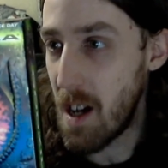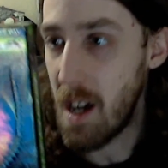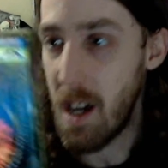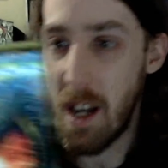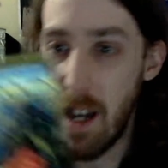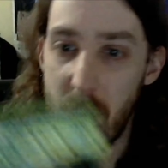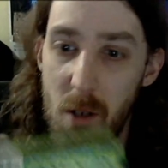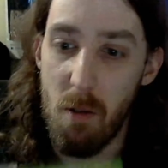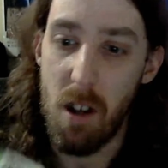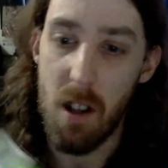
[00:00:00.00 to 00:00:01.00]
And I
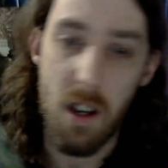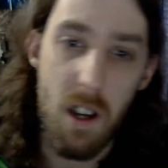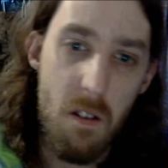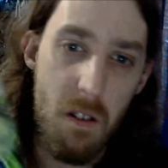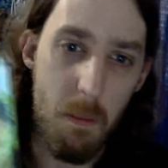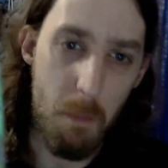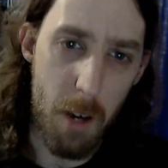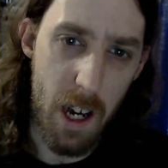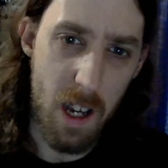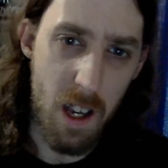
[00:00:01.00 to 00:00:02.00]
agree. Like, here's the
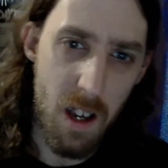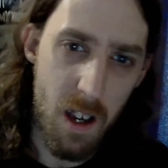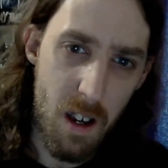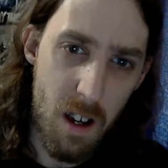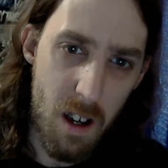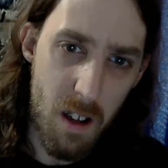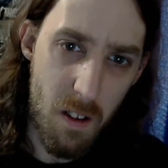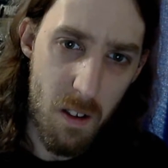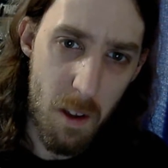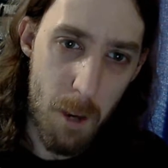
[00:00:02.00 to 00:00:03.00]
back.
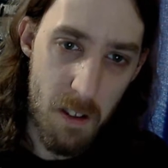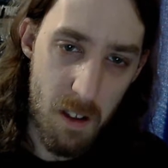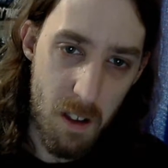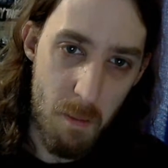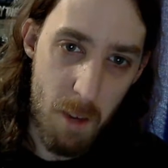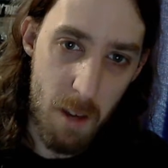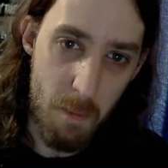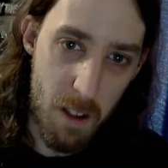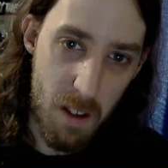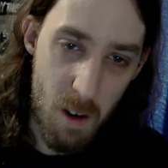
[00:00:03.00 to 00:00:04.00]
So they basically made
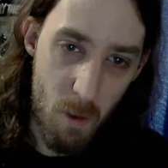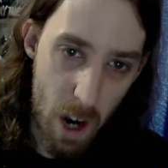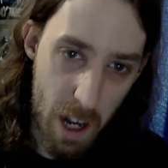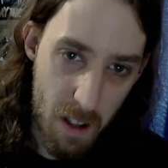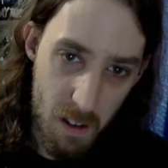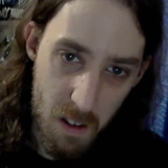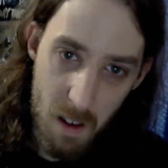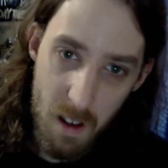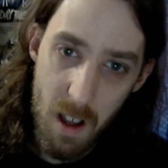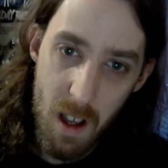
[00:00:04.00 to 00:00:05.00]
him a T-Rex.
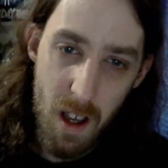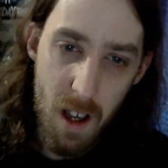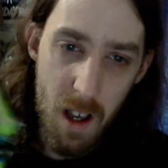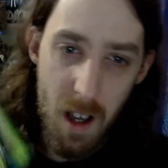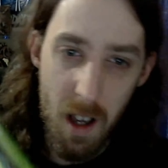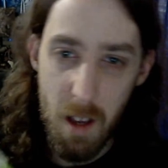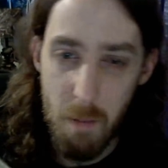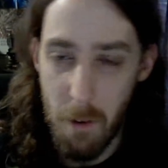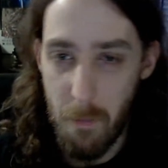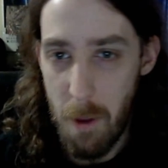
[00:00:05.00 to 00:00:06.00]

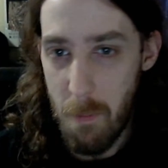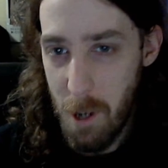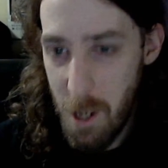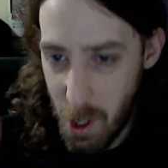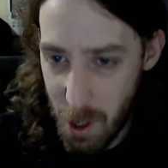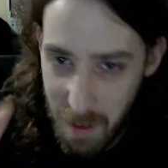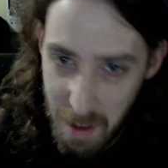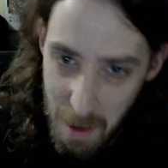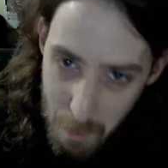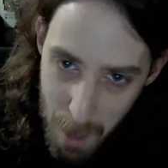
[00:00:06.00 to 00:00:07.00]
But if people can just
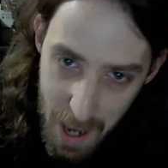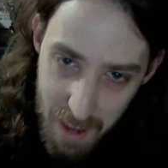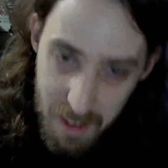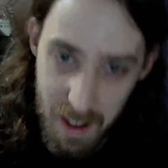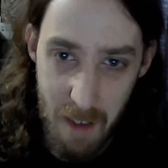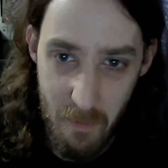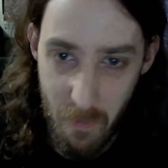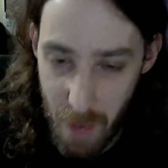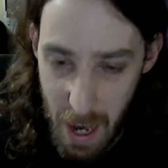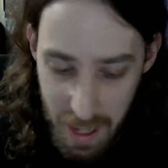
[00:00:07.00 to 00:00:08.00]
get past that
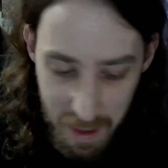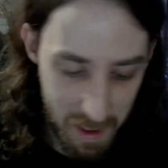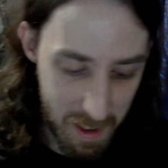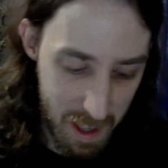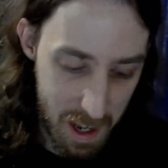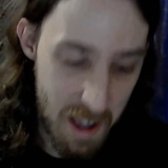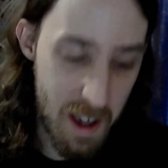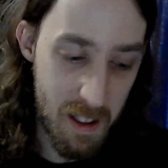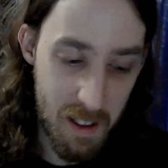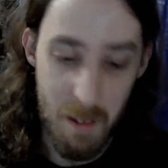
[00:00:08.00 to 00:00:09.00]
fact that,
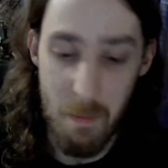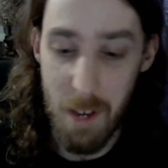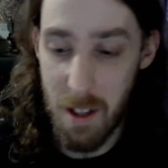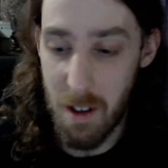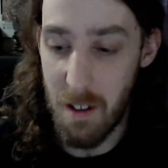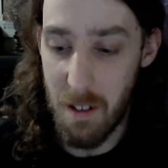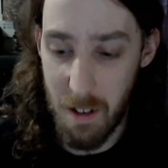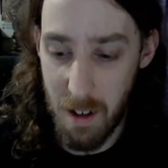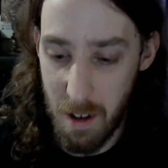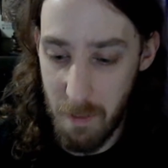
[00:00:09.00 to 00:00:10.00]
yes, they made
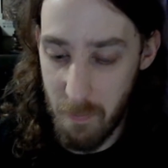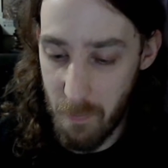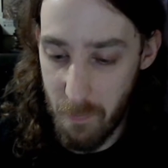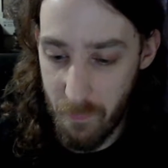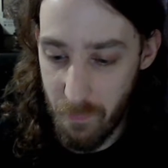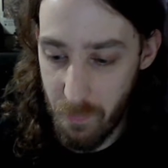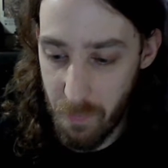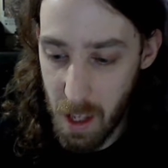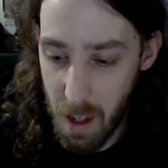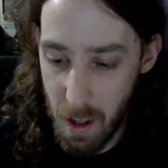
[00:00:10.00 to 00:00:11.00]
Godzilla
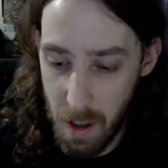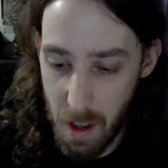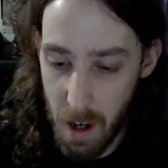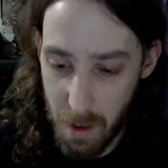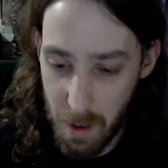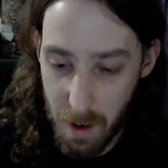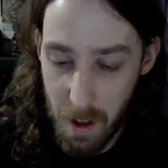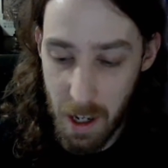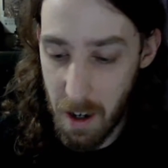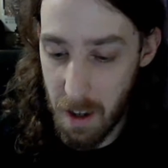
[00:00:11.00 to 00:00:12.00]
not look
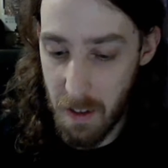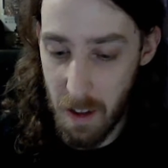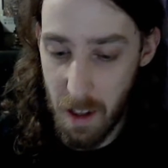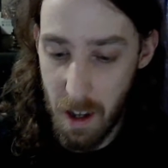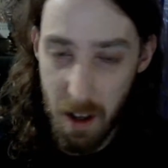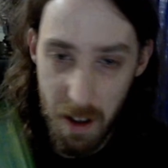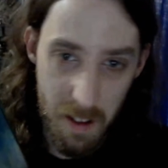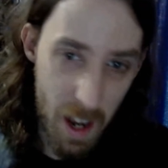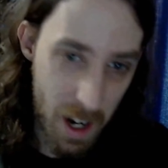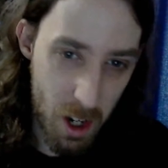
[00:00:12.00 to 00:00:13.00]
like Godzilla,
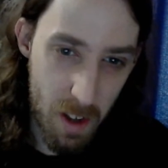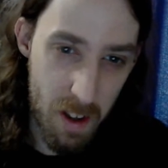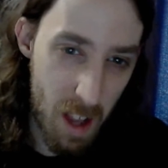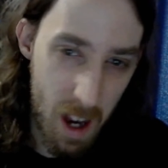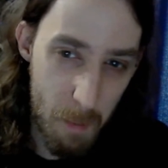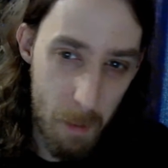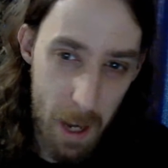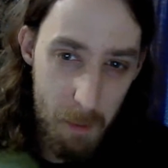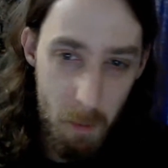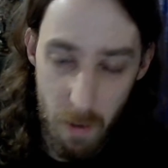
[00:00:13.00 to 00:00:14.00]
it's actually not a
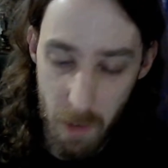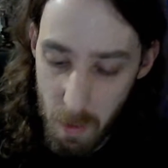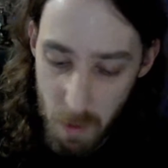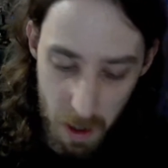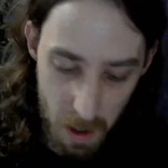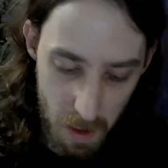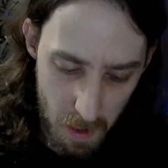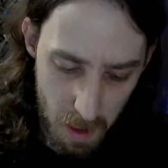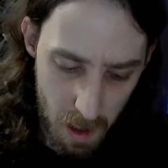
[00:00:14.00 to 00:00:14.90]
bad movie. It really isn't.